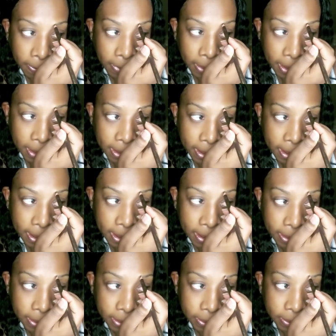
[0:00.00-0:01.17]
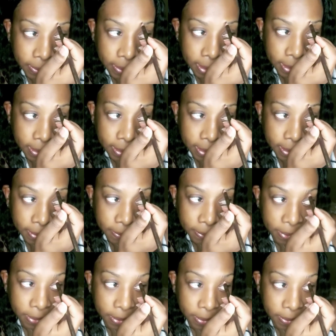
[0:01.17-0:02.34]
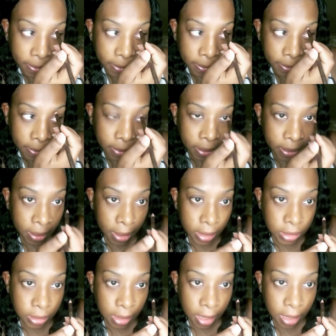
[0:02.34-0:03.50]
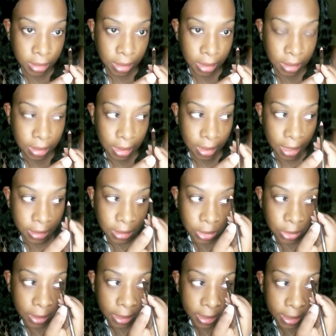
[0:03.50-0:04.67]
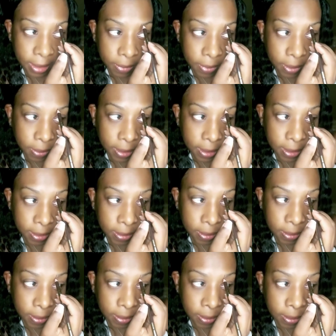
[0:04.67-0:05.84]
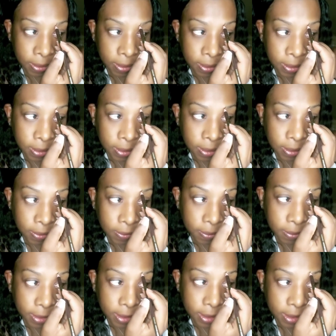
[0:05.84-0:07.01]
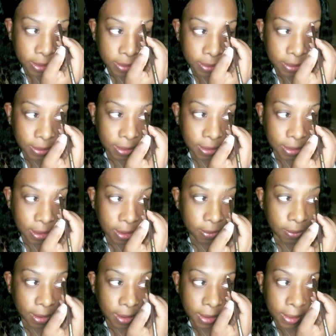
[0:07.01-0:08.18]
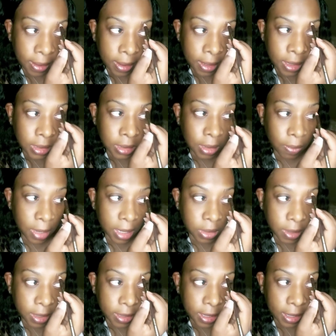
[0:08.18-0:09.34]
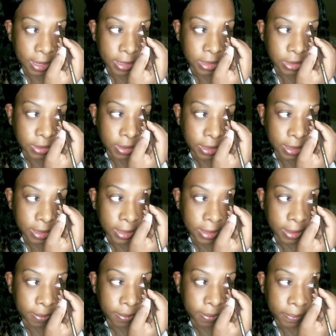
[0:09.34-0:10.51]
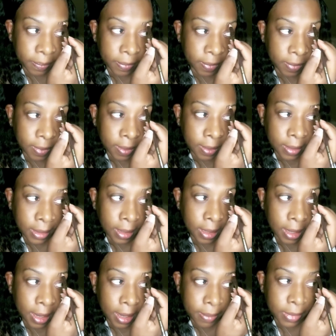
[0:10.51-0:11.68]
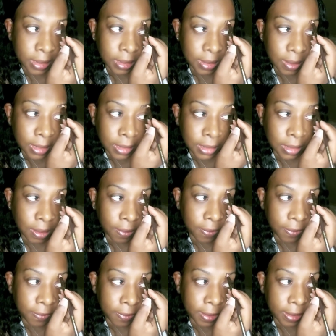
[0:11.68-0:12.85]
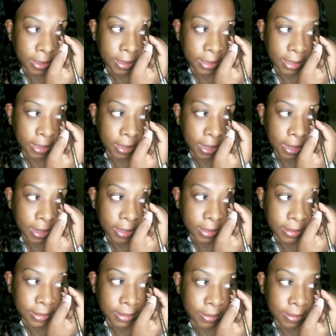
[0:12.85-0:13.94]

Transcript: a line straight up. As you guys can see, that's straight up, correct? Everybody can see that, right? So when I draw that line straight up, I'm just going to start filling in, guys